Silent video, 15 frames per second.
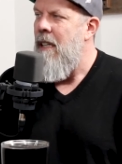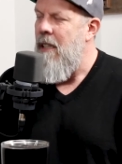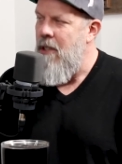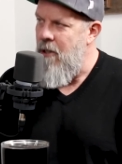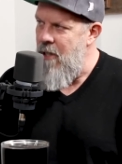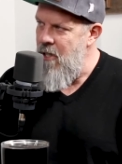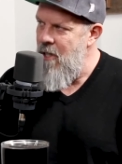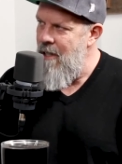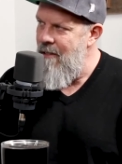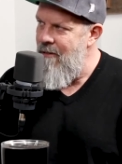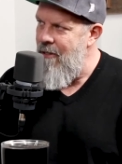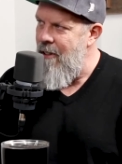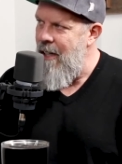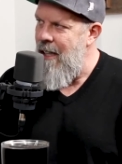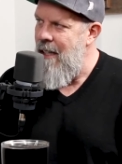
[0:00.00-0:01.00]
a Christian
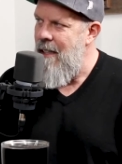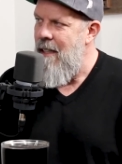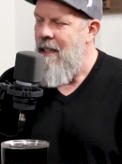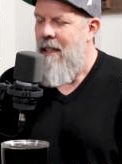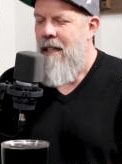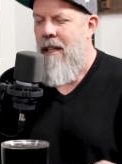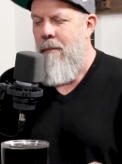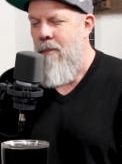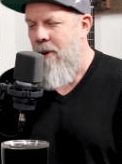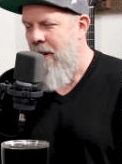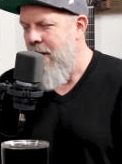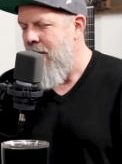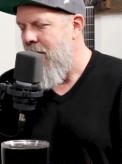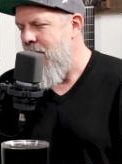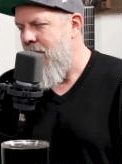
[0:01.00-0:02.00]
friend, a
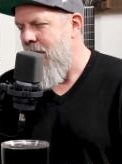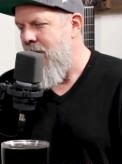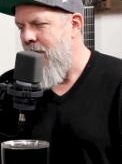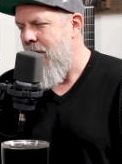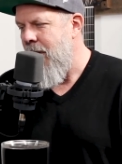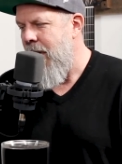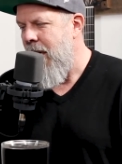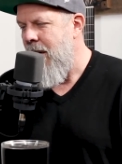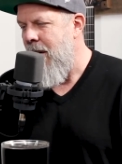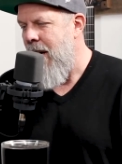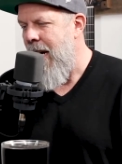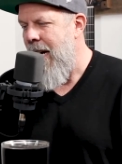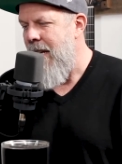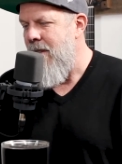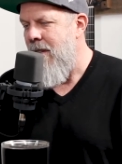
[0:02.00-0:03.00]
brother or sister in
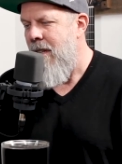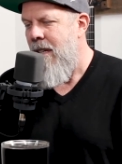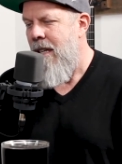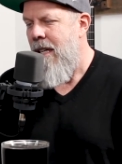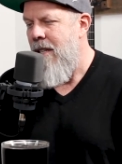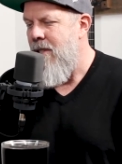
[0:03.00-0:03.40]
Christ yeah.